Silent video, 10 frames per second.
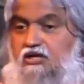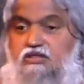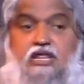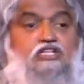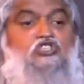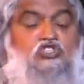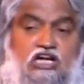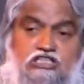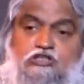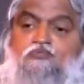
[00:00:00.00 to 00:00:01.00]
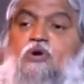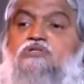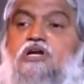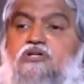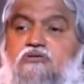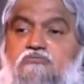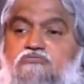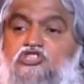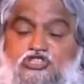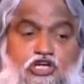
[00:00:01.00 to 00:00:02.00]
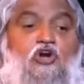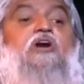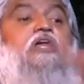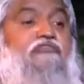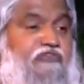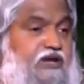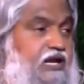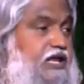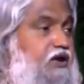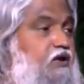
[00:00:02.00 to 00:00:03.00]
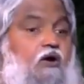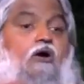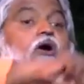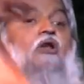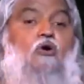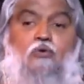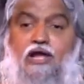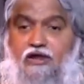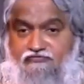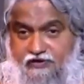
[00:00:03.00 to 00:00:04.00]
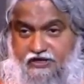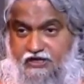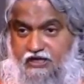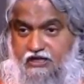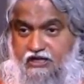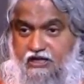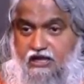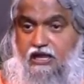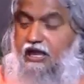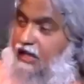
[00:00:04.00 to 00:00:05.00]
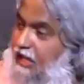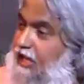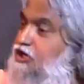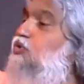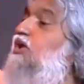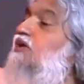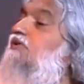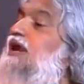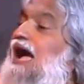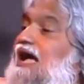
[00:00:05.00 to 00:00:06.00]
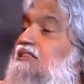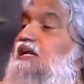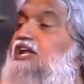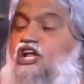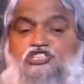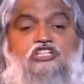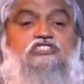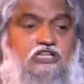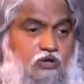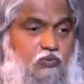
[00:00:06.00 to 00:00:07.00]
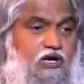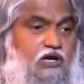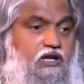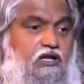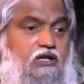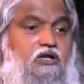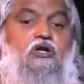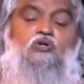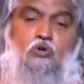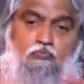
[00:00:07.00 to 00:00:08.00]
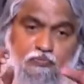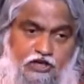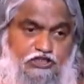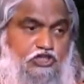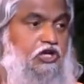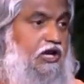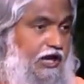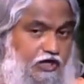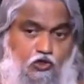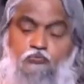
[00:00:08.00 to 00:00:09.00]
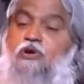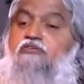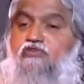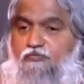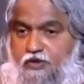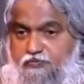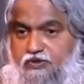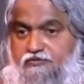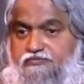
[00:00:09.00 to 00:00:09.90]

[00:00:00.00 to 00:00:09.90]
They are transported geographically all over Africa and to even other nations in the world to preach and to pray for people.